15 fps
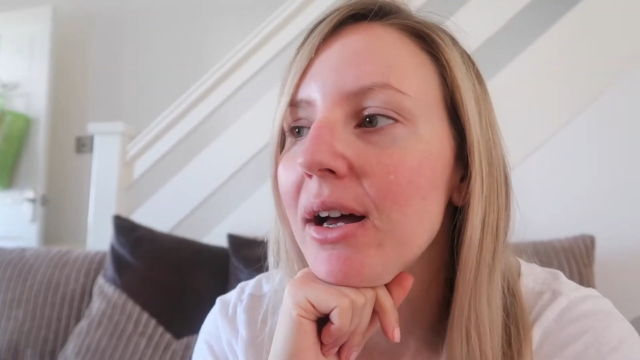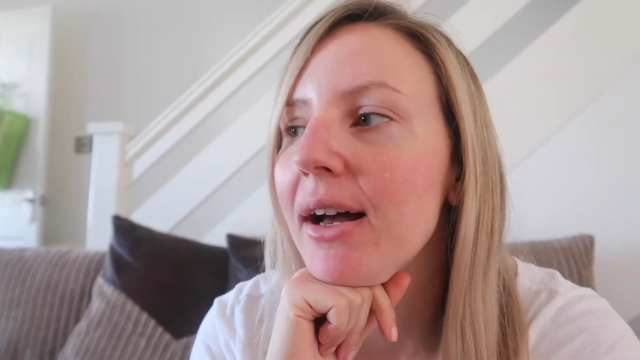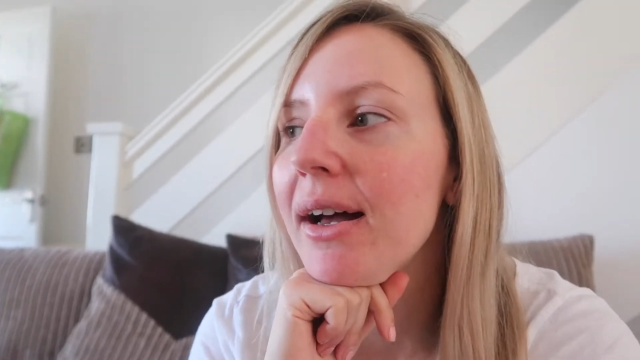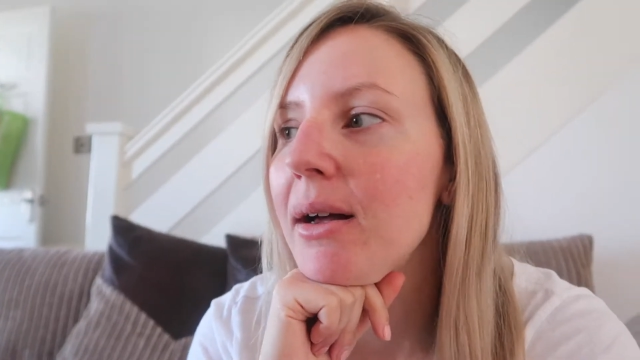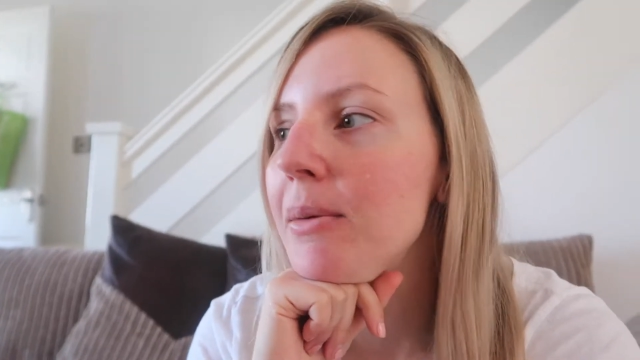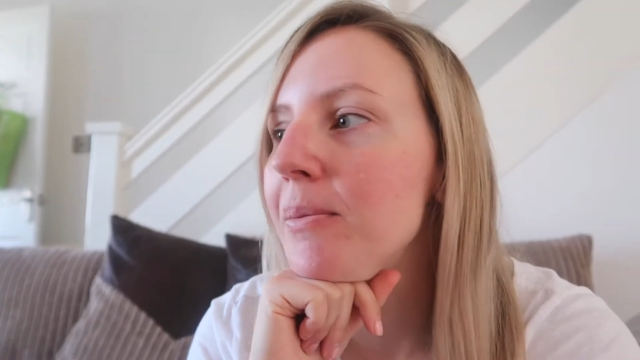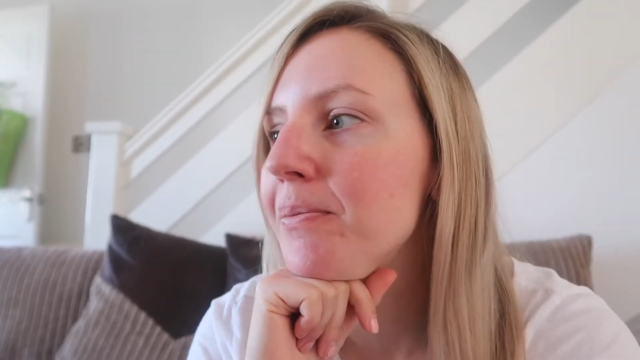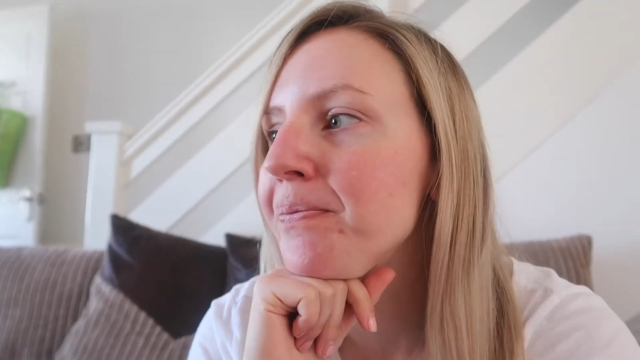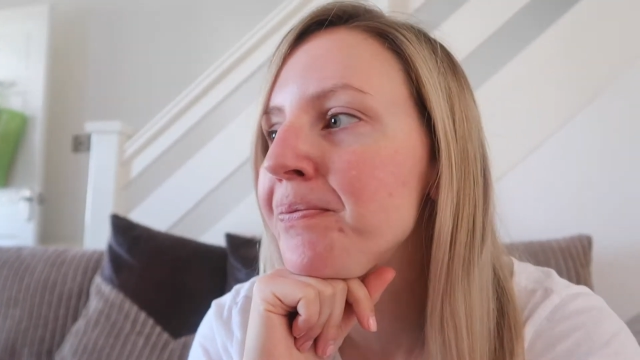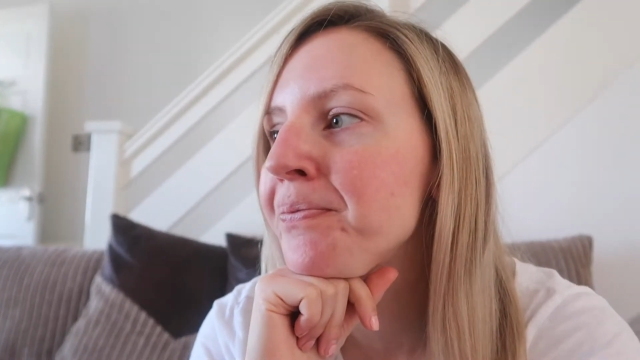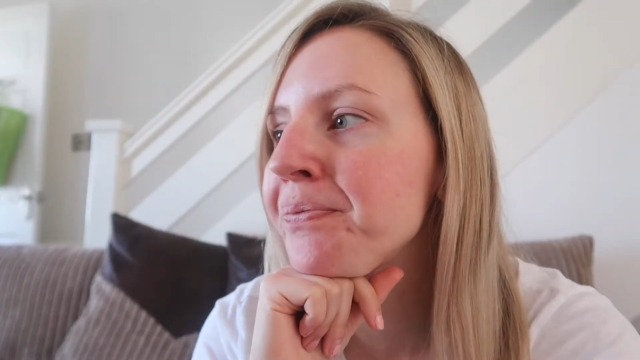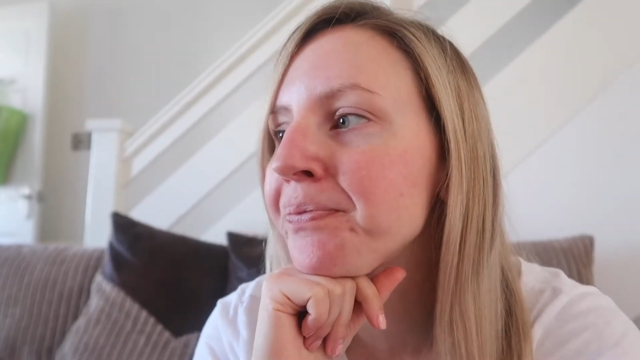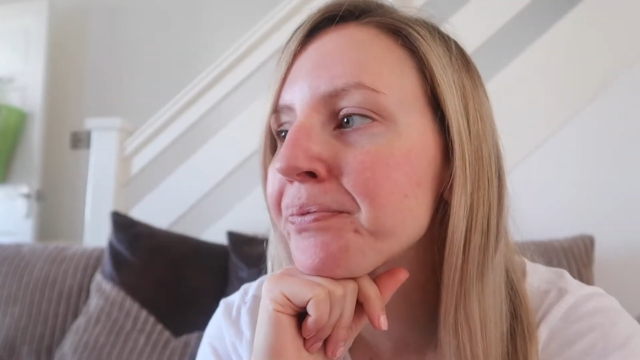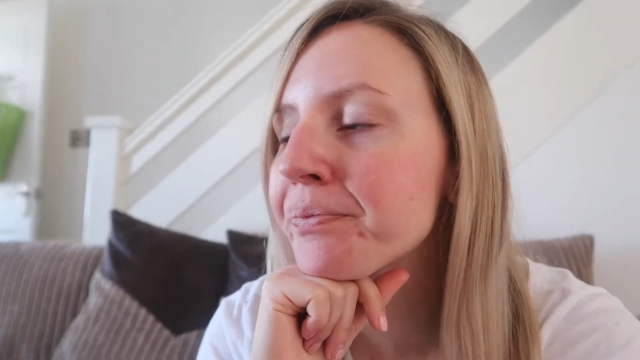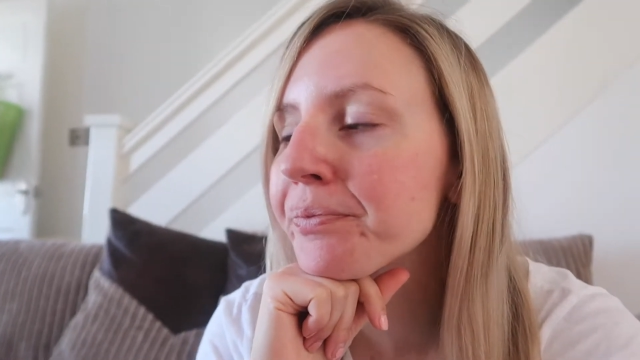And
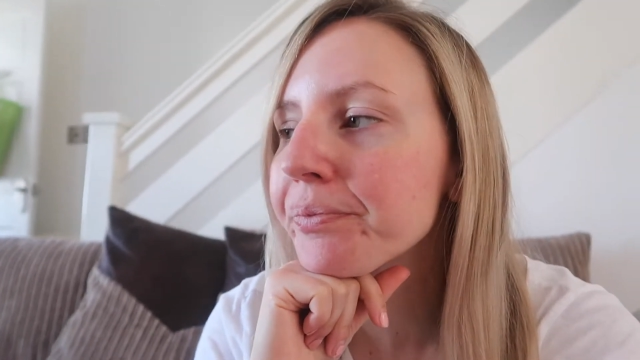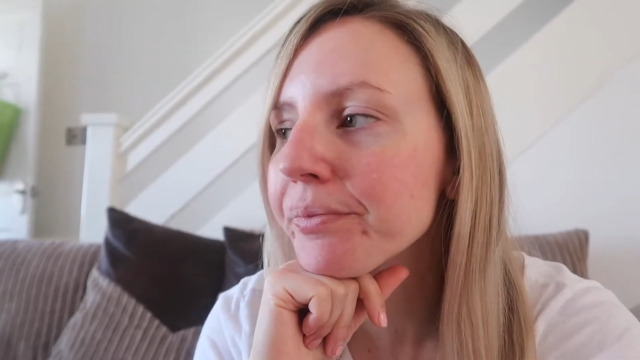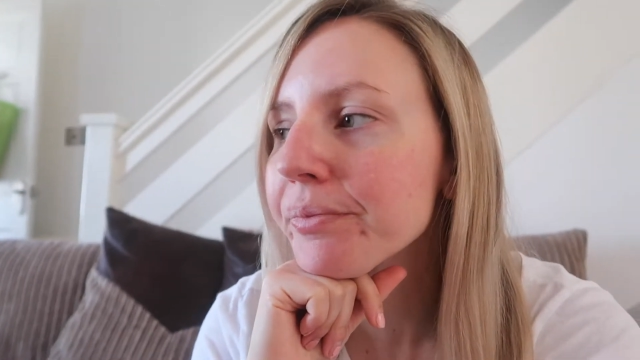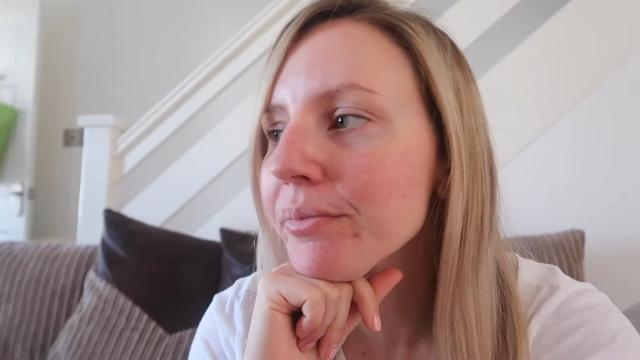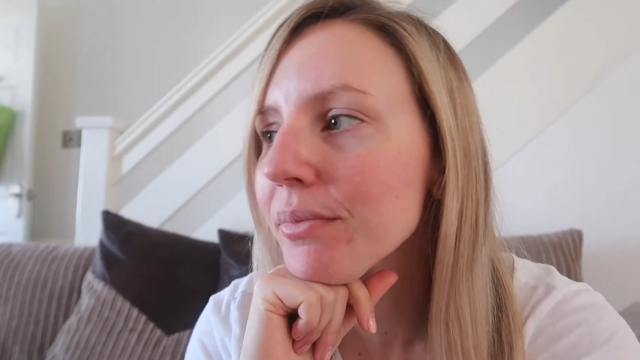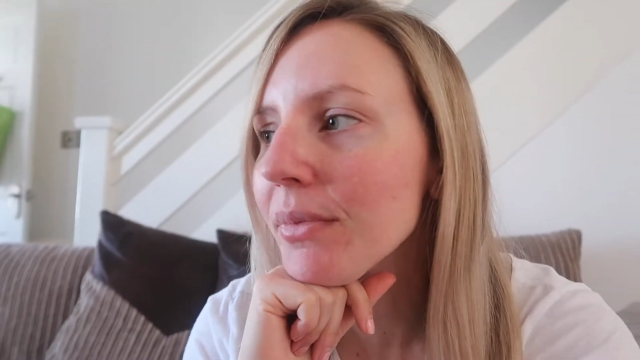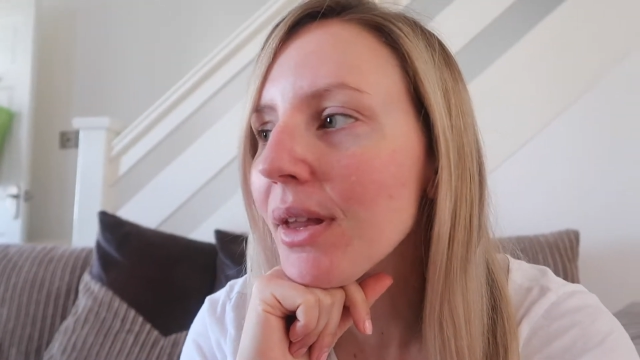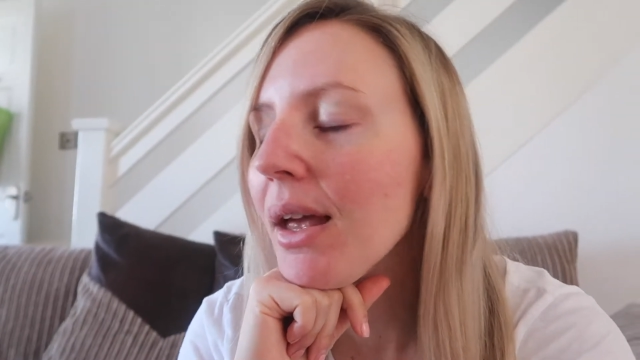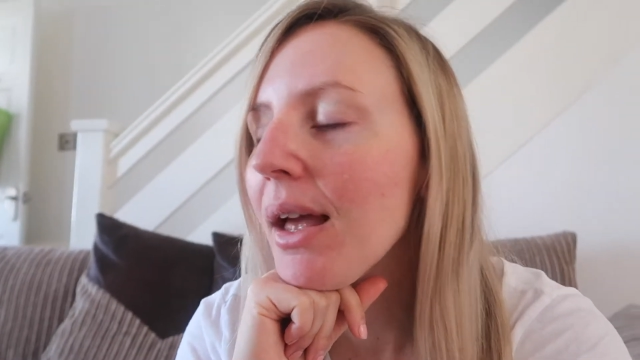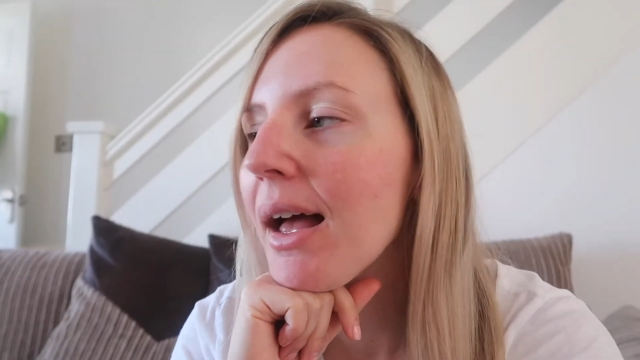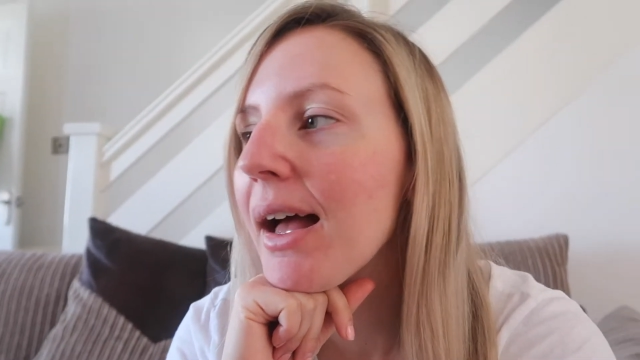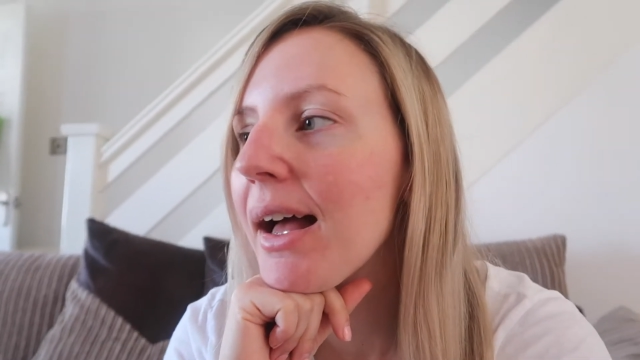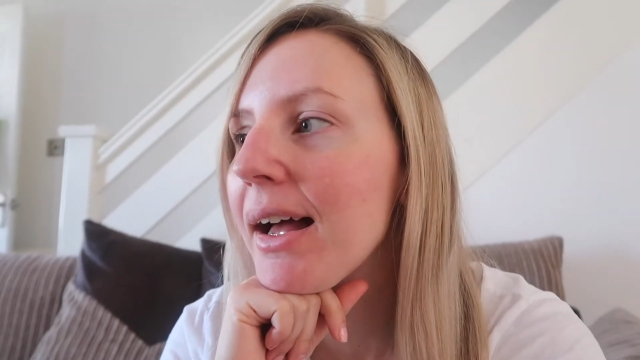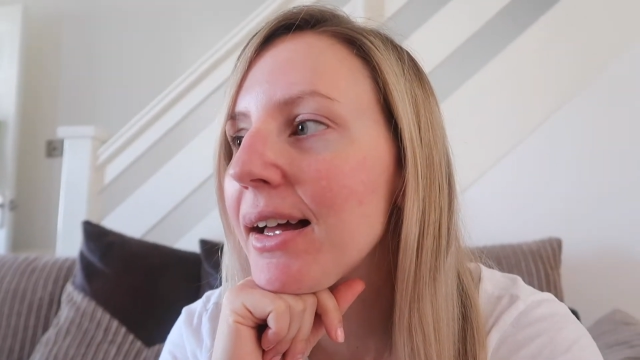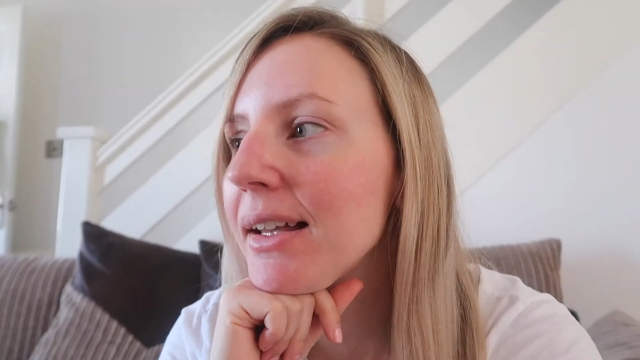
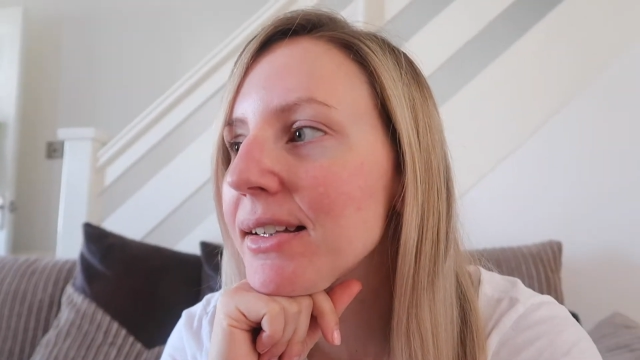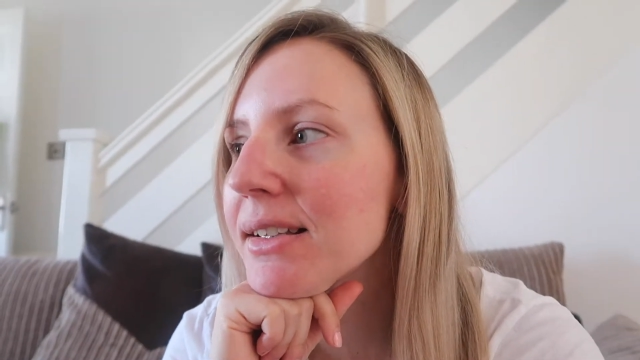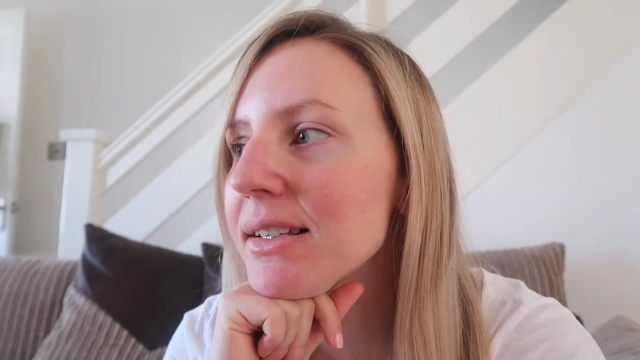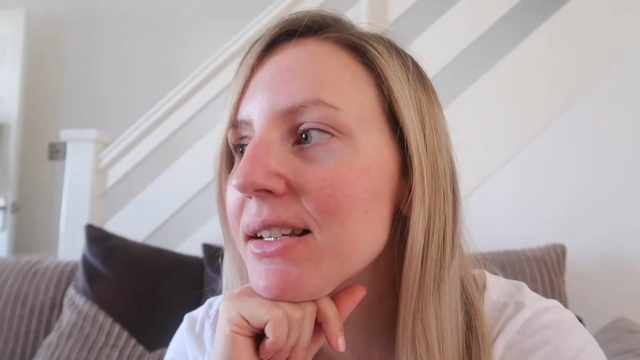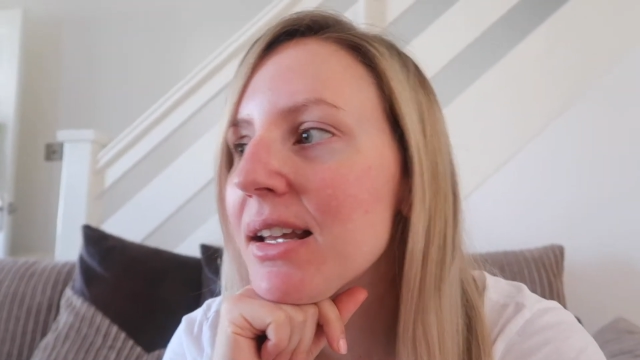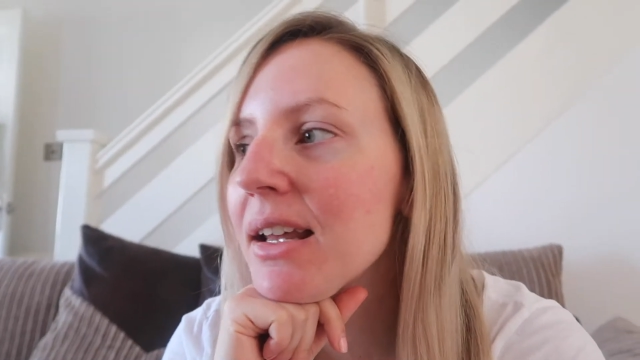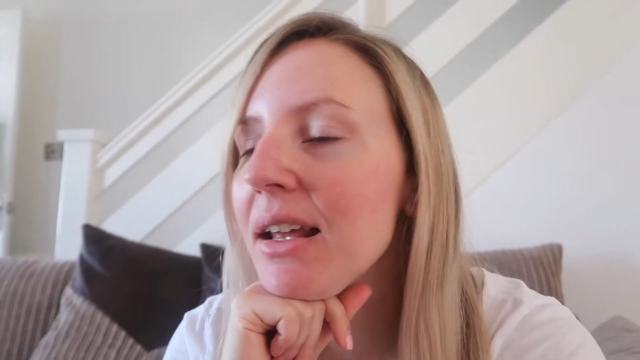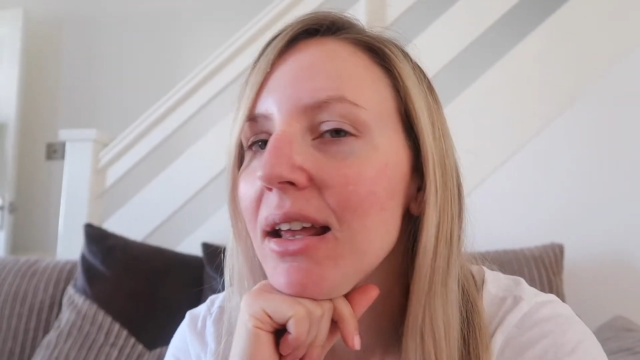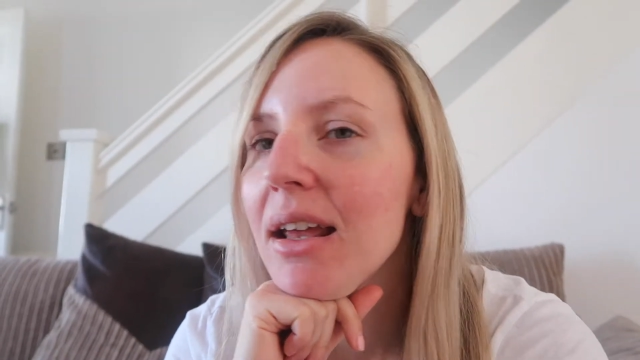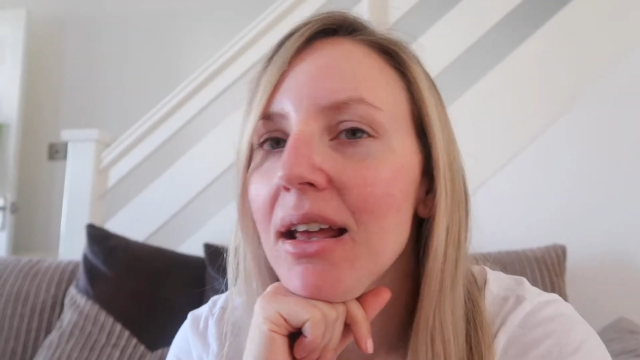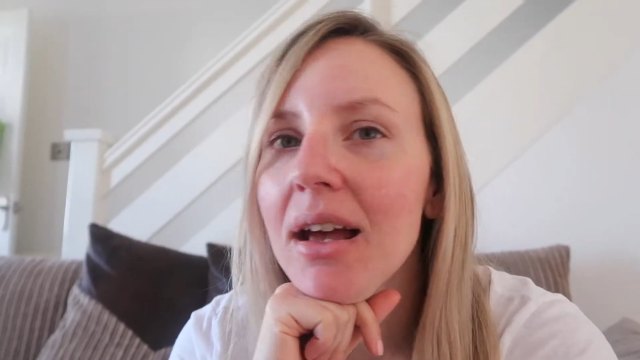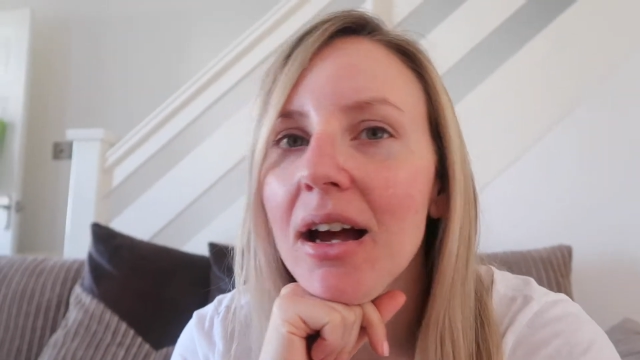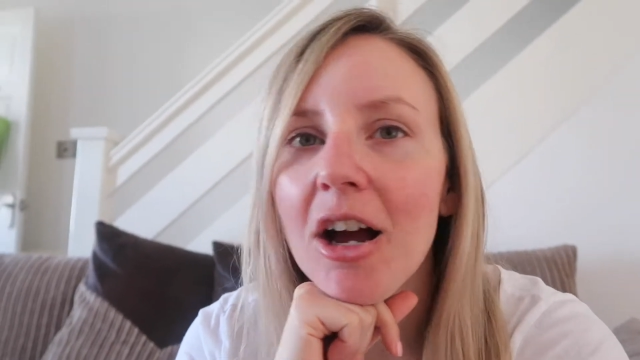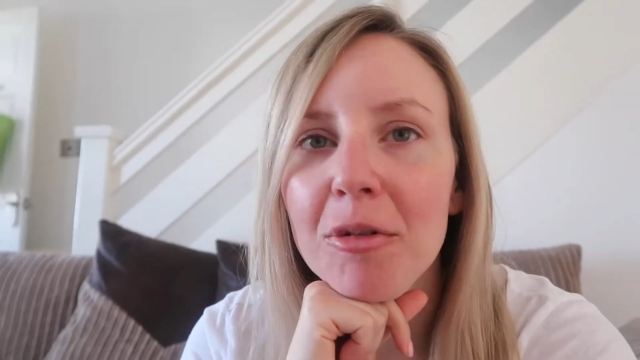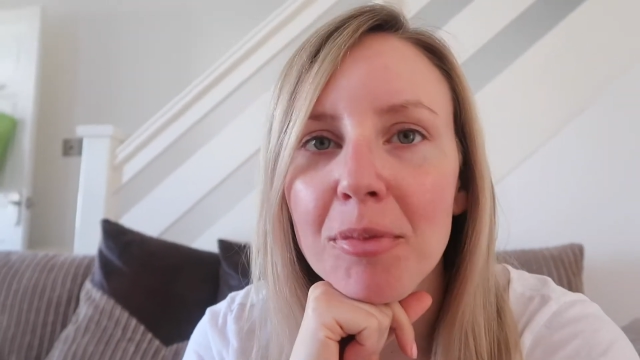
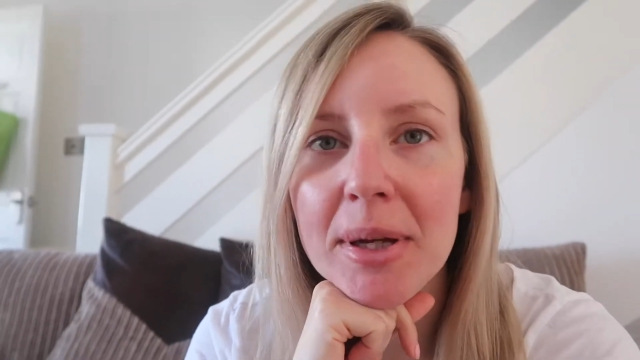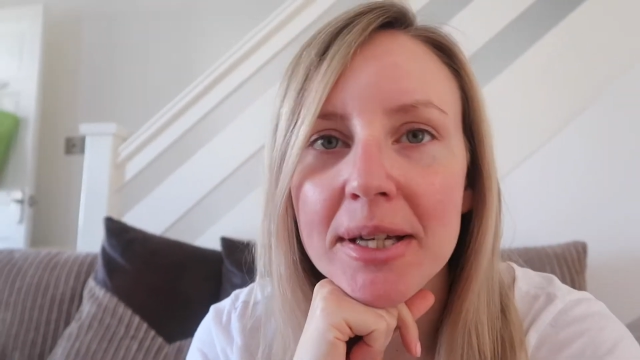I've